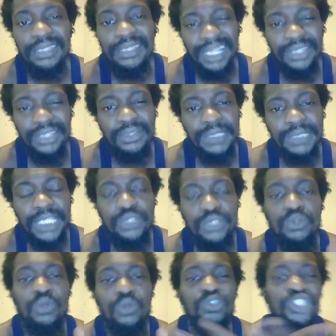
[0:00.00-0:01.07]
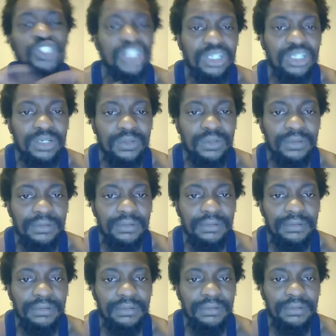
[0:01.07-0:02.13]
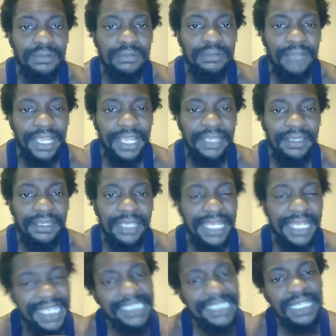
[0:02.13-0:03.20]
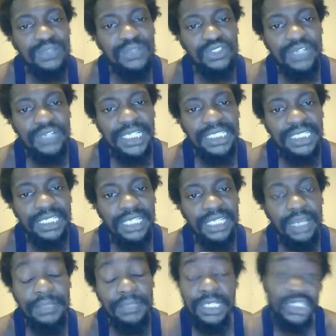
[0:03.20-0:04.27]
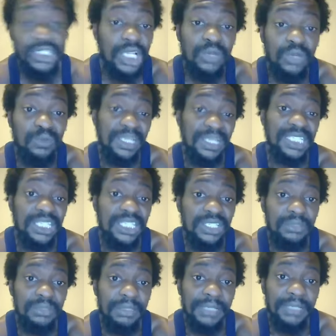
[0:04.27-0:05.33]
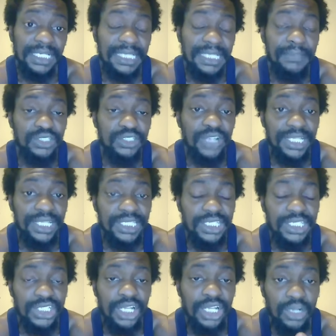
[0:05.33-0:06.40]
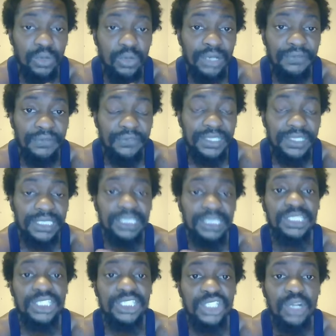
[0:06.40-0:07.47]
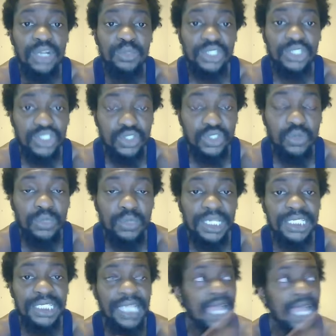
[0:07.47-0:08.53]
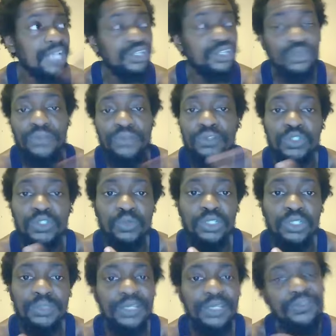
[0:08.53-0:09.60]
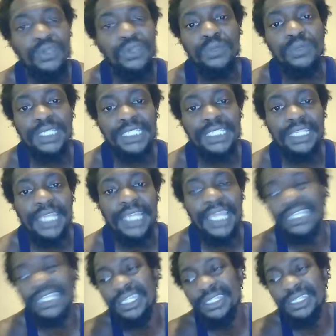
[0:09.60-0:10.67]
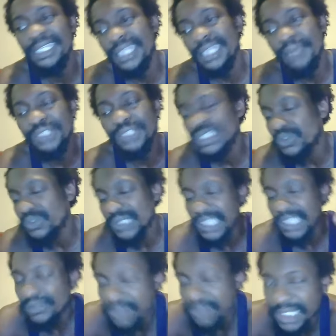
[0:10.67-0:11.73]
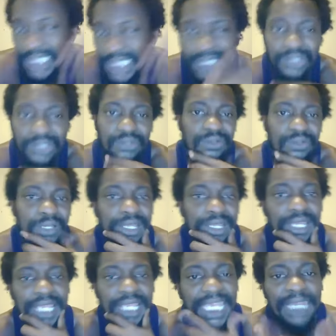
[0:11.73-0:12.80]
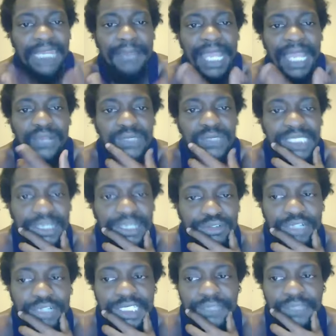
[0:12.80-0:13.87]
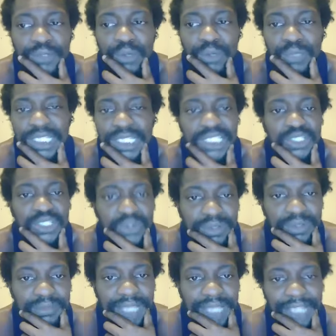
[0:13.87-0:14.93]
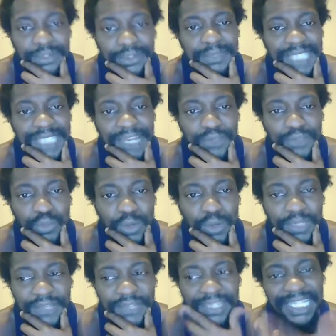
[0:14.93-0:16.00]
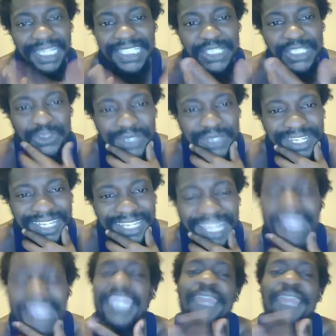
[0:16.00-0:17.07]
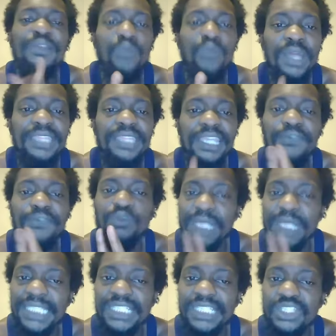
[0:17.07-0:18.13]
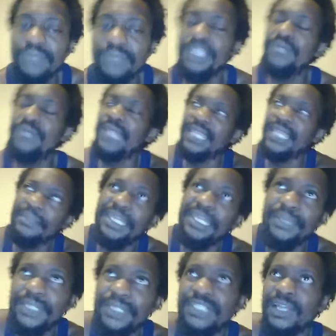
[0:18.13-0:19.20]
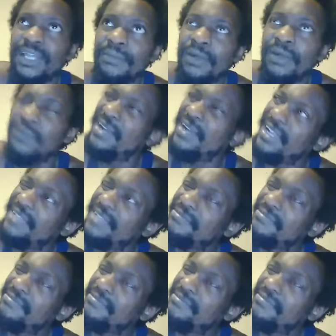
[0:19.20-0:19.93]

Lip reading: You're like, you know what I'm saying? You know Gerald, right? And that sounds crazy to y'all because y'all don't listen to me because I be trying to teach y'all quantum physics and teach y'all what the soul is and how the universe works. But if you don't listen to that, then I'm just going to sound crazy to you. Anybody going to sound crazy if you don't listen to them? Like, you know what I'm saying? If you won't even listen to a nigga, like, it'd be one thing if you listen to me and you like, let me hear what he's talking about. What?